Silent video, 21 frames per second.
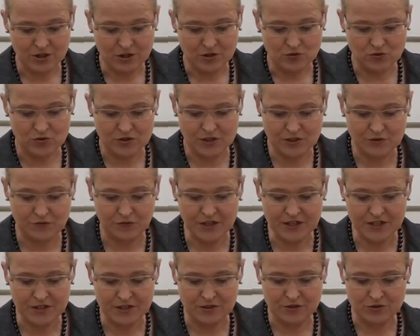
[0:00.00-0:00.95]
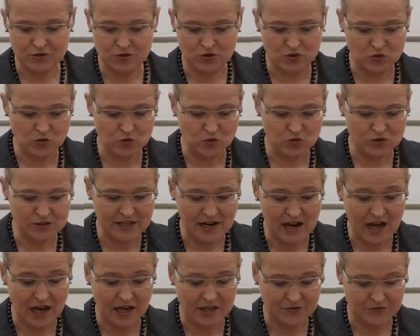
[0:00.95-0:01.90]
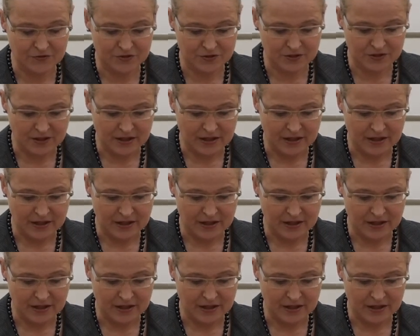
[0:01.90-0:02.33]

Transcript: to this fear through their lives